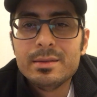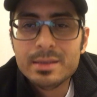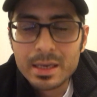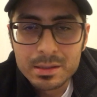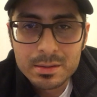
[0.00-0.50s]

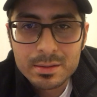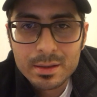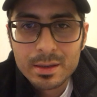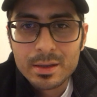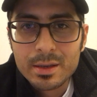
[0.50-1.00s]
days.
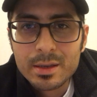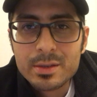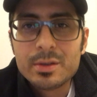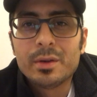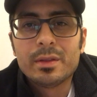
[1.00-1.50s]

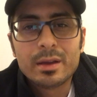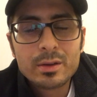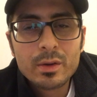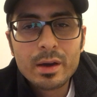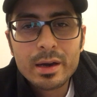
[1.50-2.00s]
So
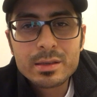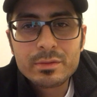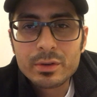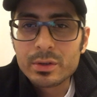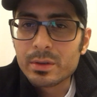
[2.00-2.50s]
thank you guys
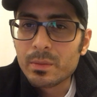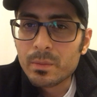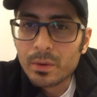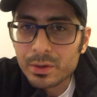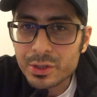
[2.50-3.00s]
for
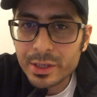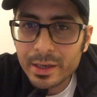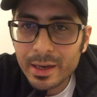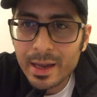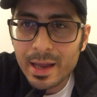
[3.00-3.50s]

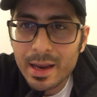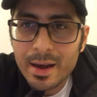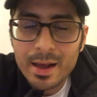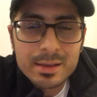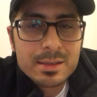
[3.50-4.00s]
watching,
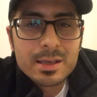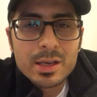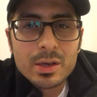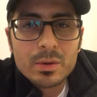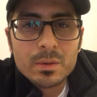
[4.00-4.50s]
and I'll see
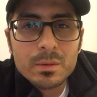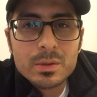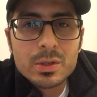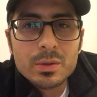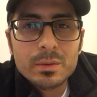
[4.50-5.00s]
you
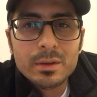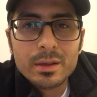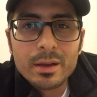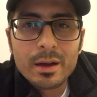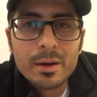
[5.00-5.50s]
soon
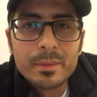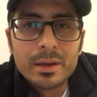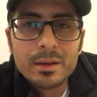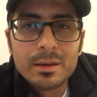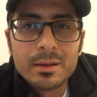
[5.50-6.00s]
in the
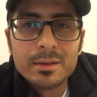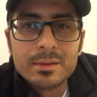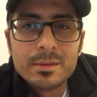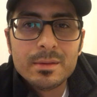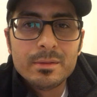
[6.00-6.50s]
coming
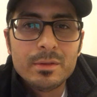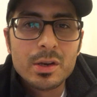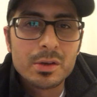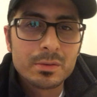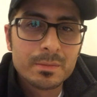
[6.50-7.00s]

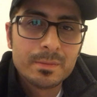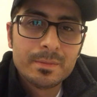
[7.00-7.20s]
video.